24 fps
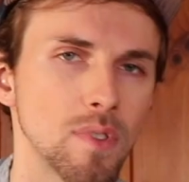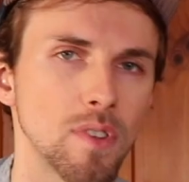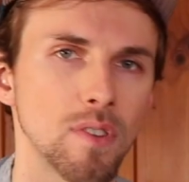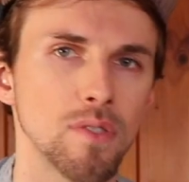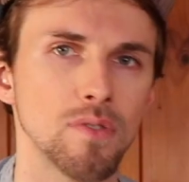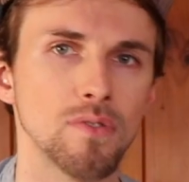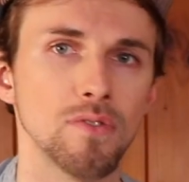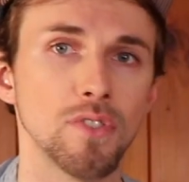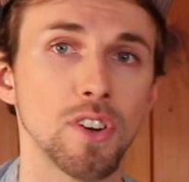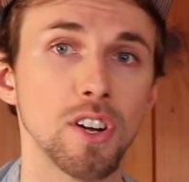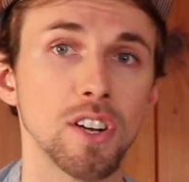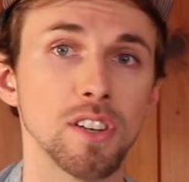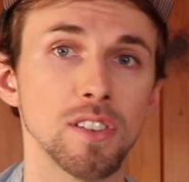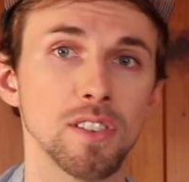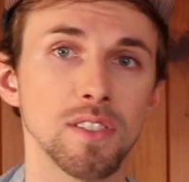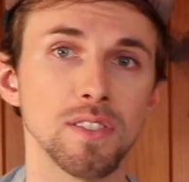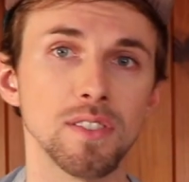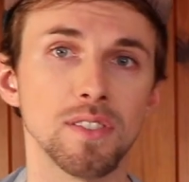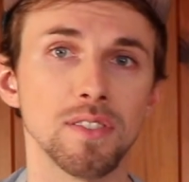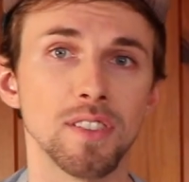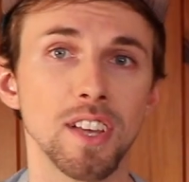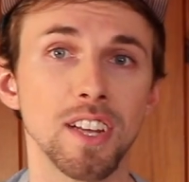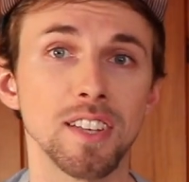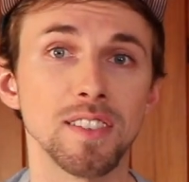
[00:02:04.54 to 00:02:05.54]

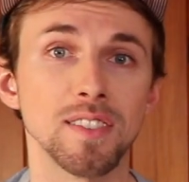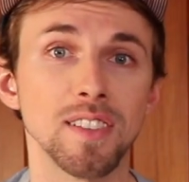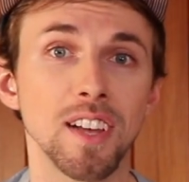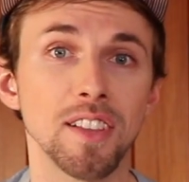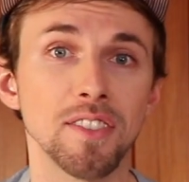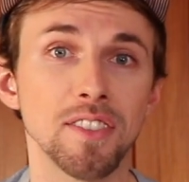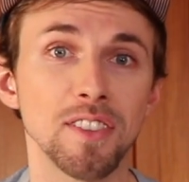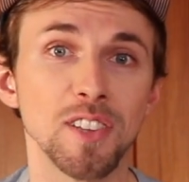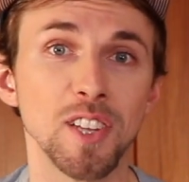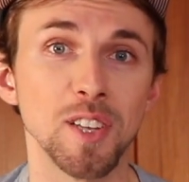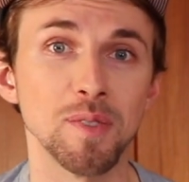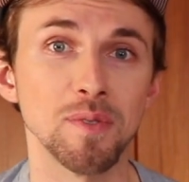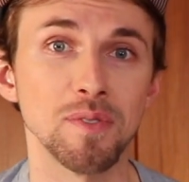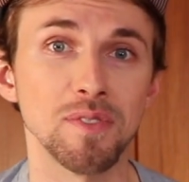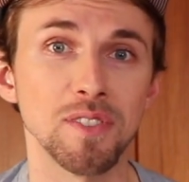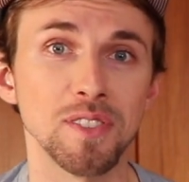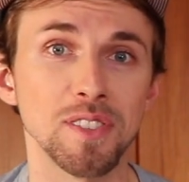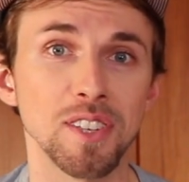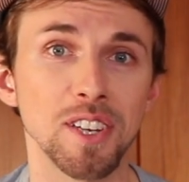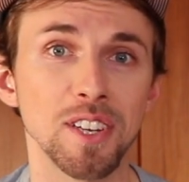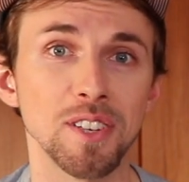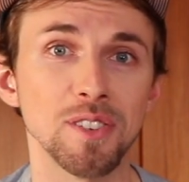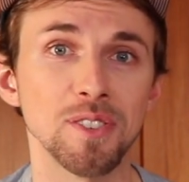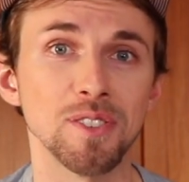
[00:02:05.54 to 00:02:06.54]
False. That is not the name of the
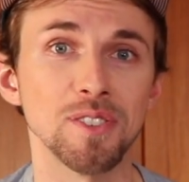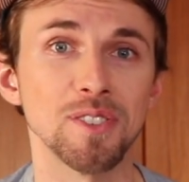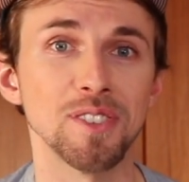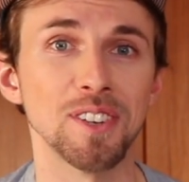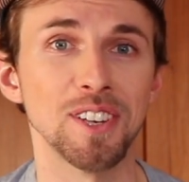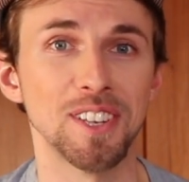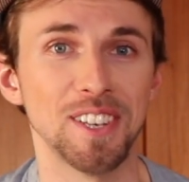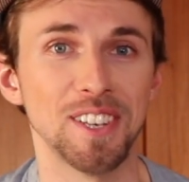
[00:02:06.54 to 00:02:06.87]
title.